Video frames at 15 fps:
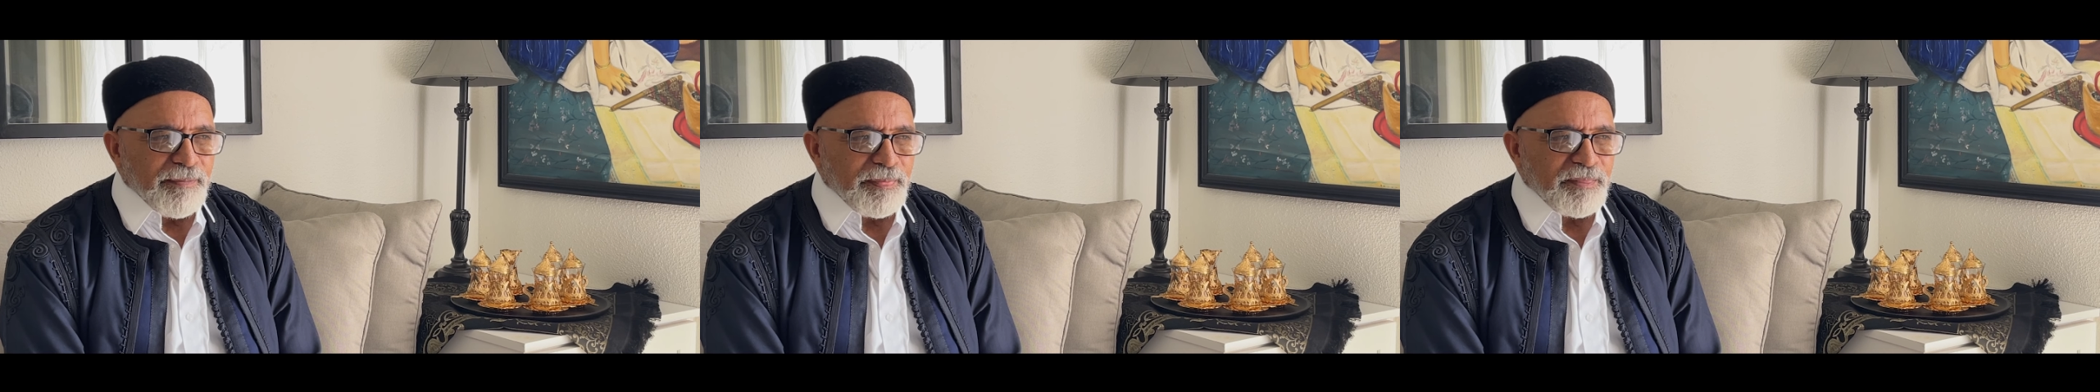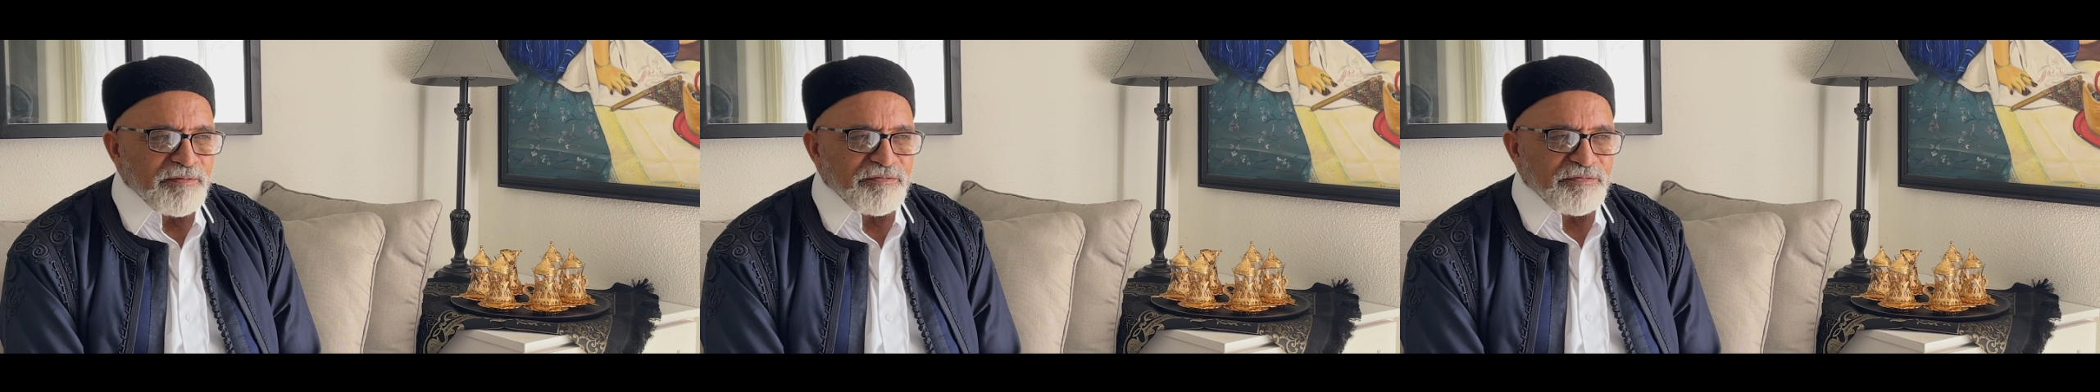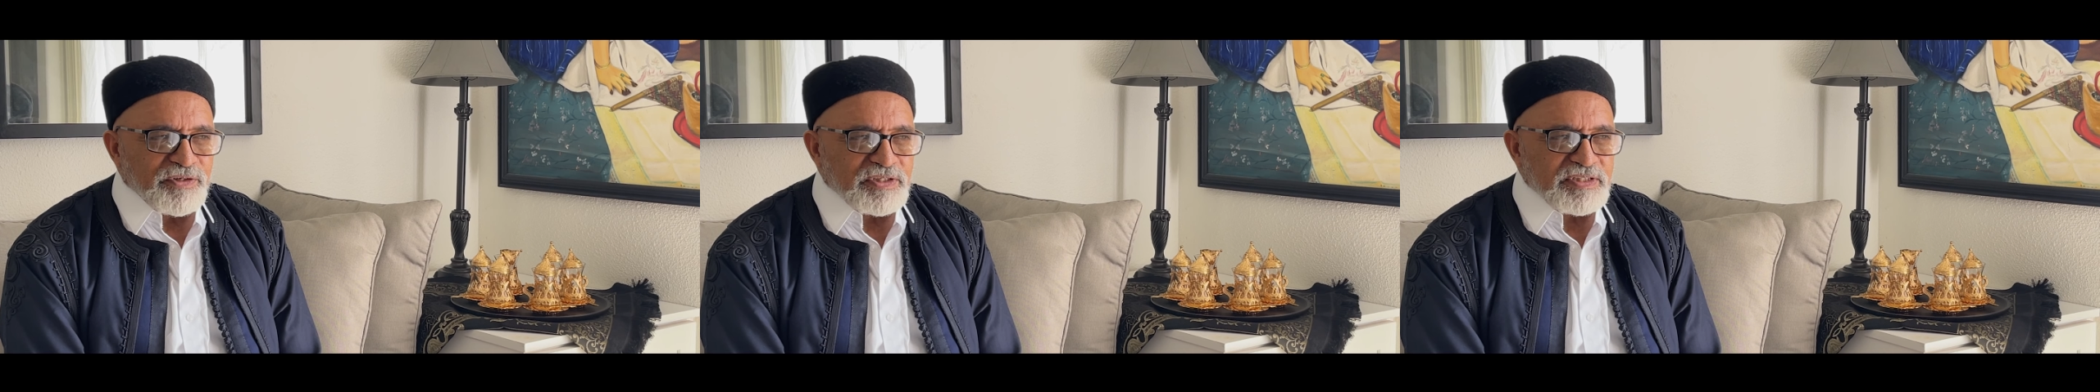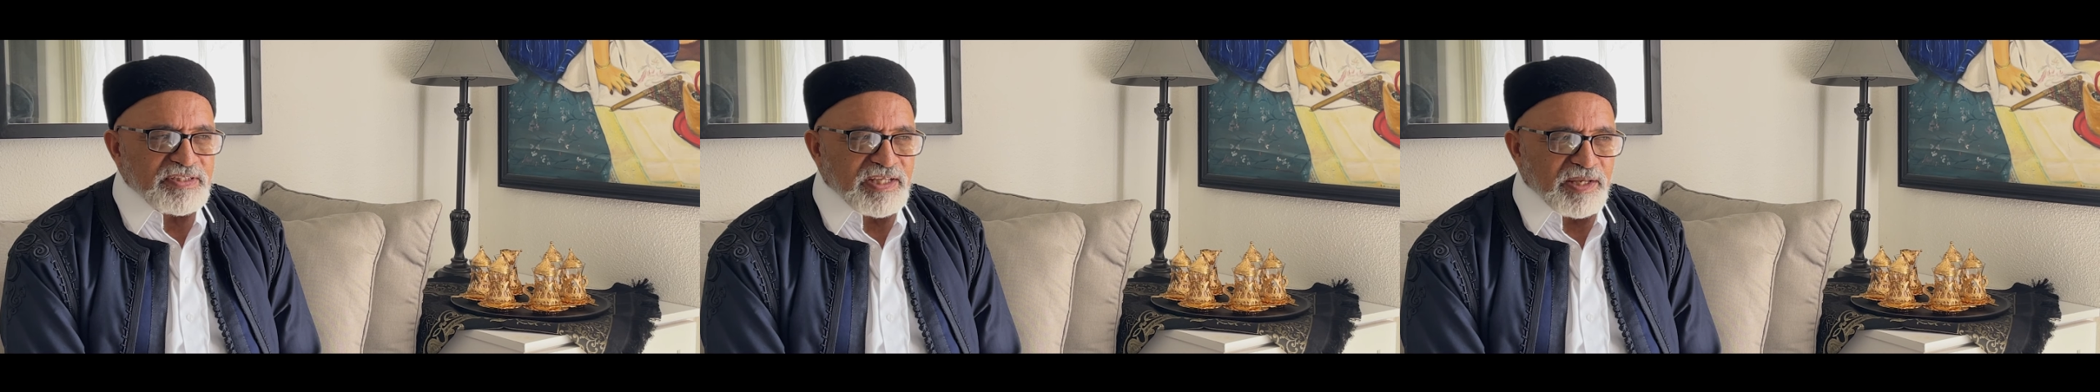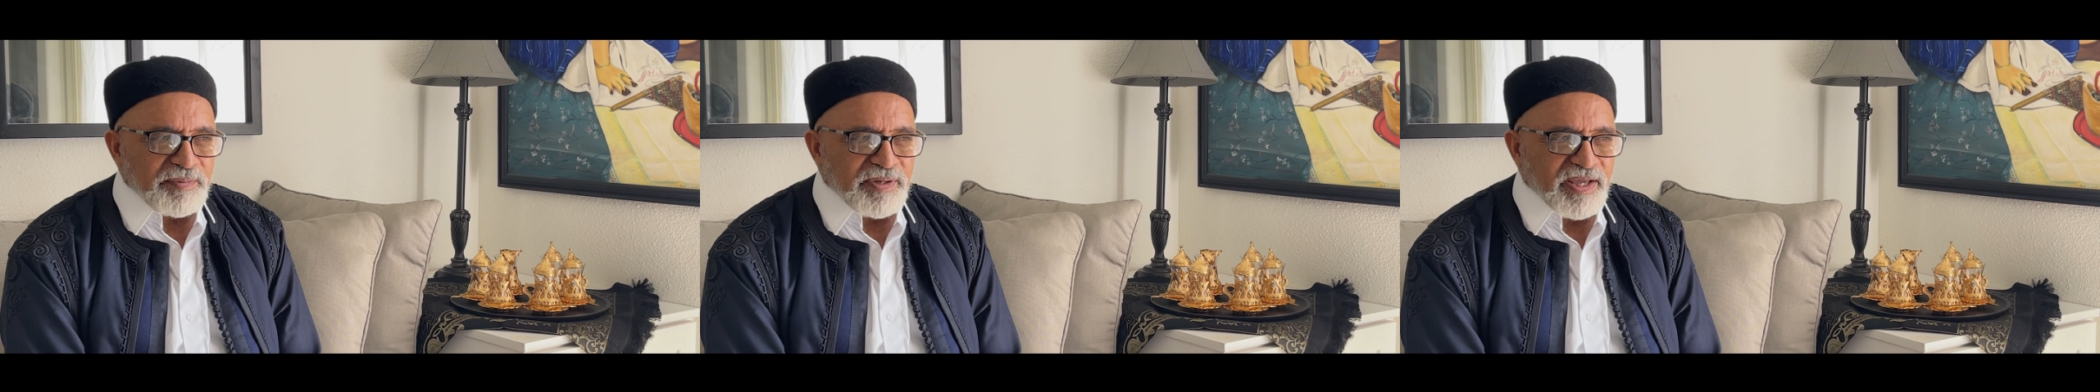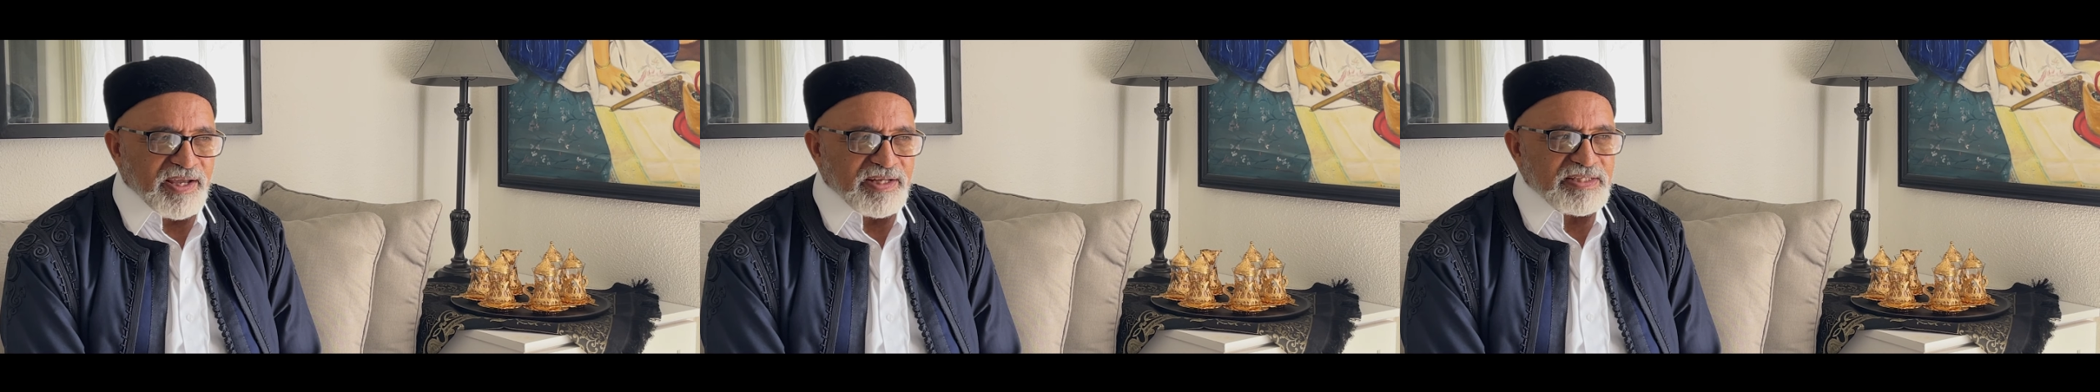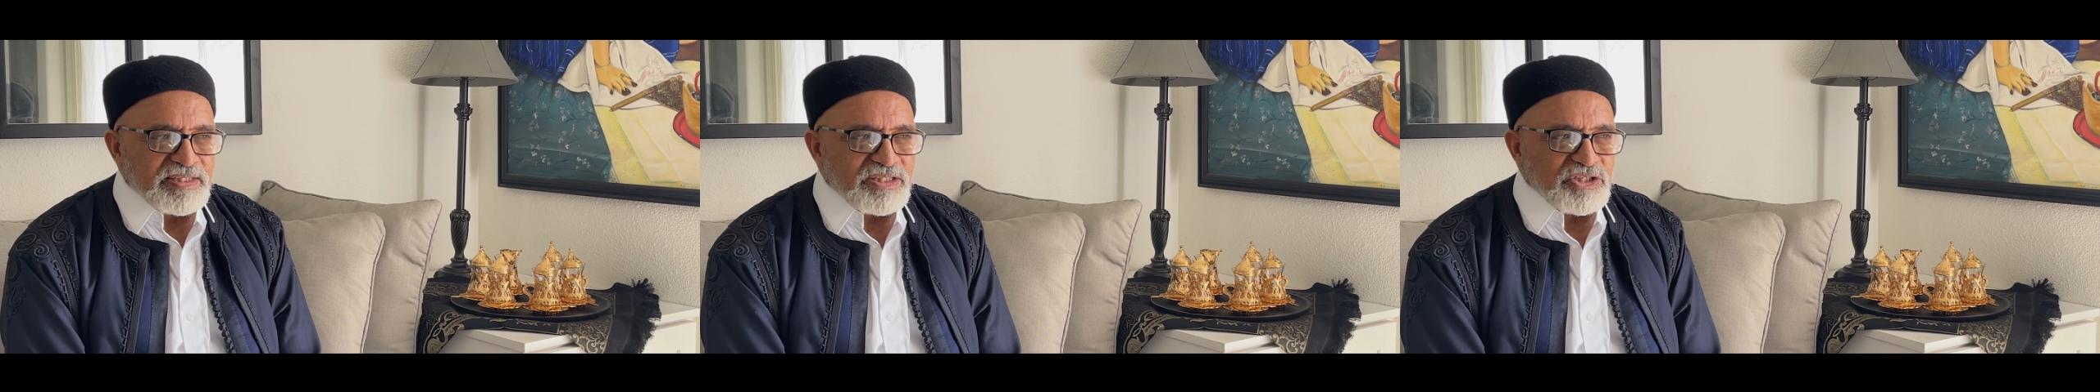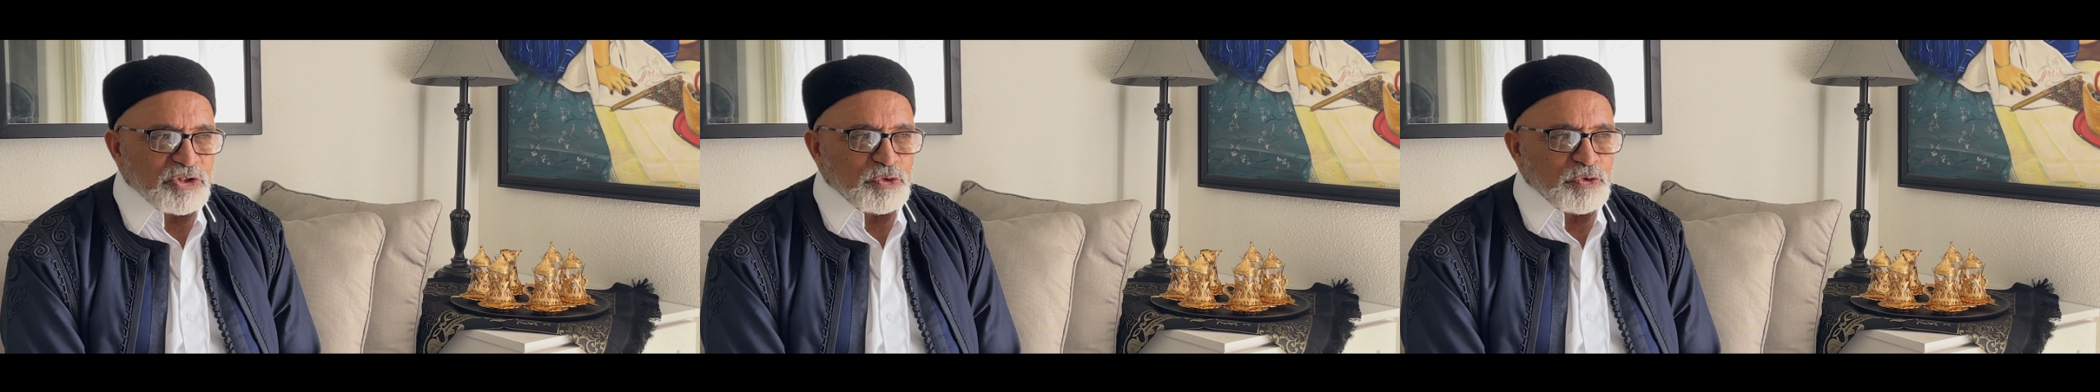The first time I
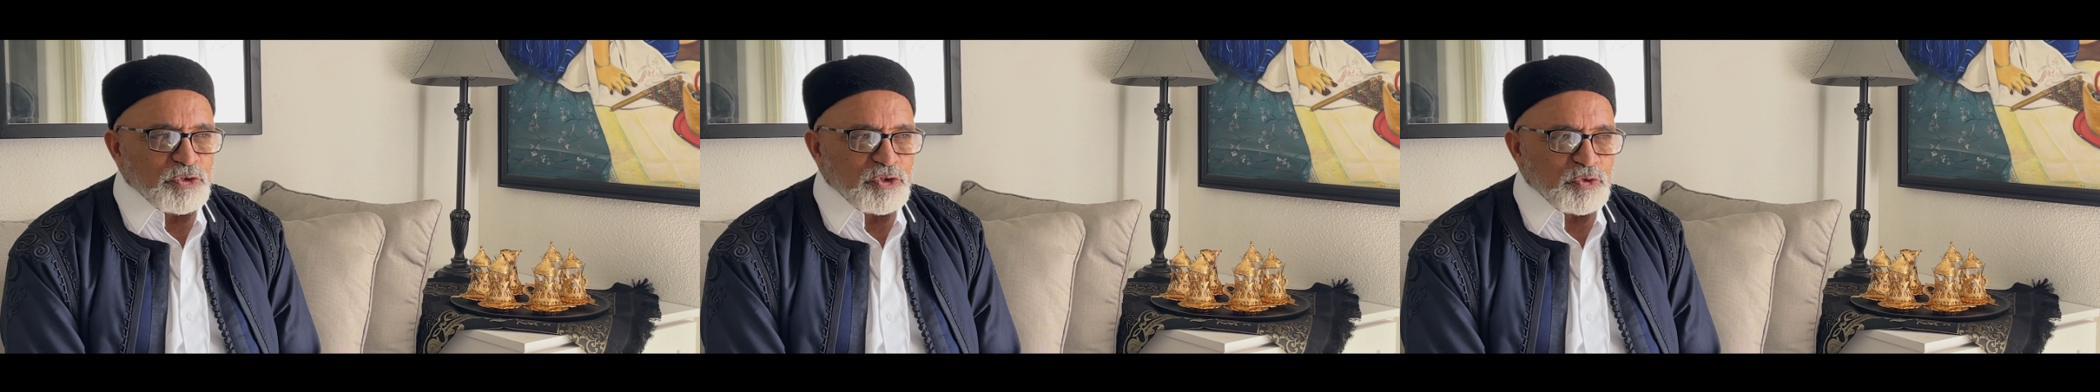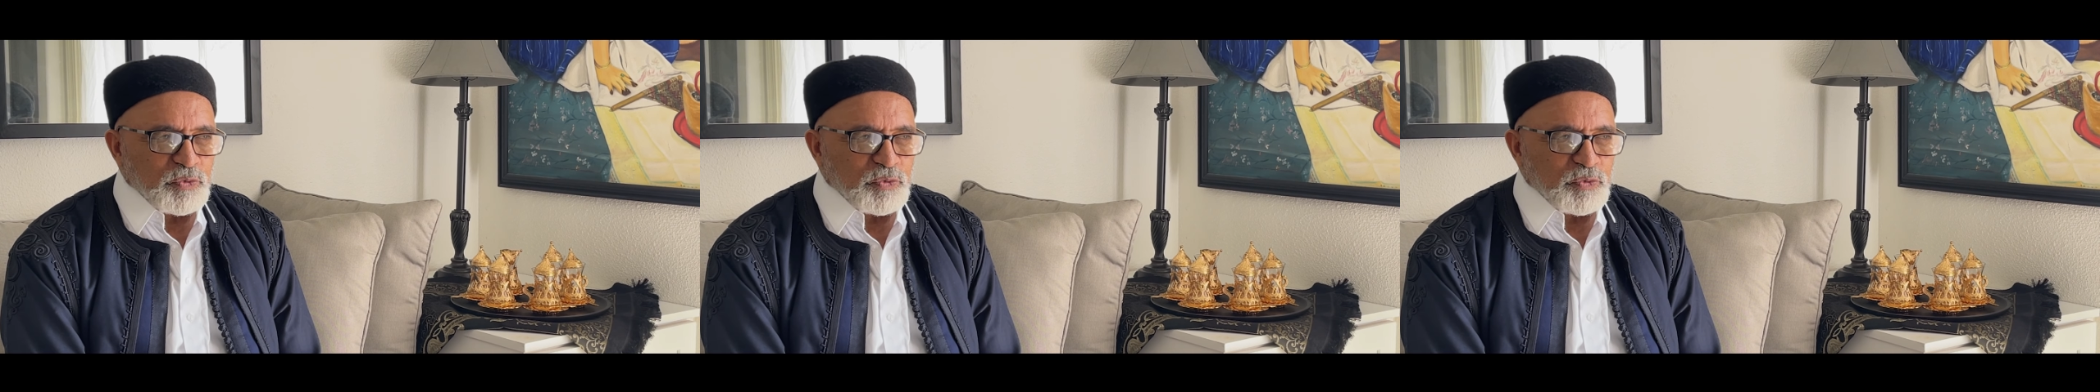had Southern